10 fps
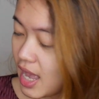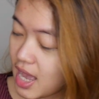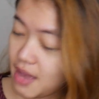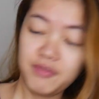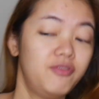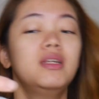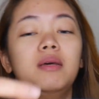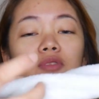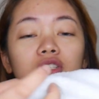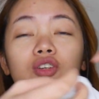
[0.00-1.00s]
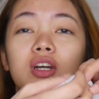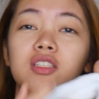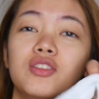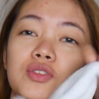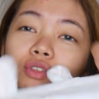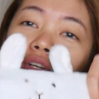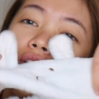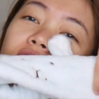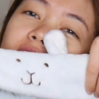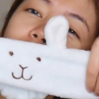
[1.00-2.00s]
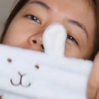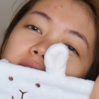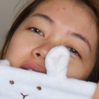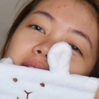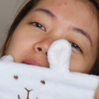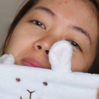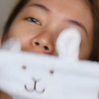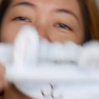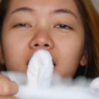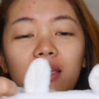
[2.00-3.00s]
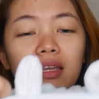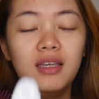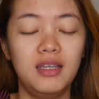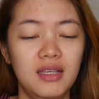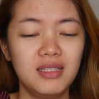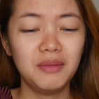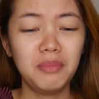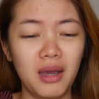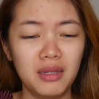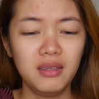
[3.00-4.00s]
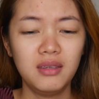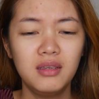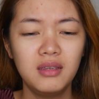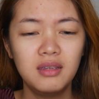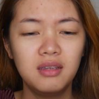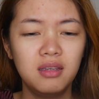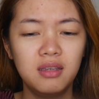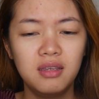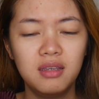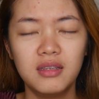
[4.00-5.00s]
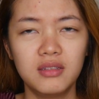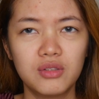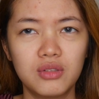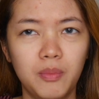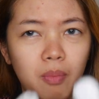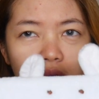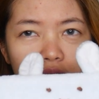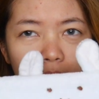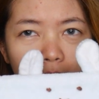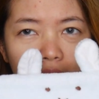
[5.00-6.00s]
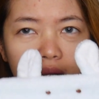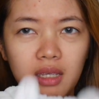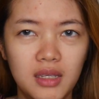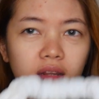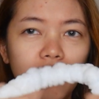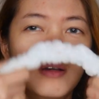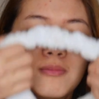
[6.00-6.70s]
And for that, I'm just going to use this cute little bunny. Is it a bunny? It's supposed to be a bunny, no?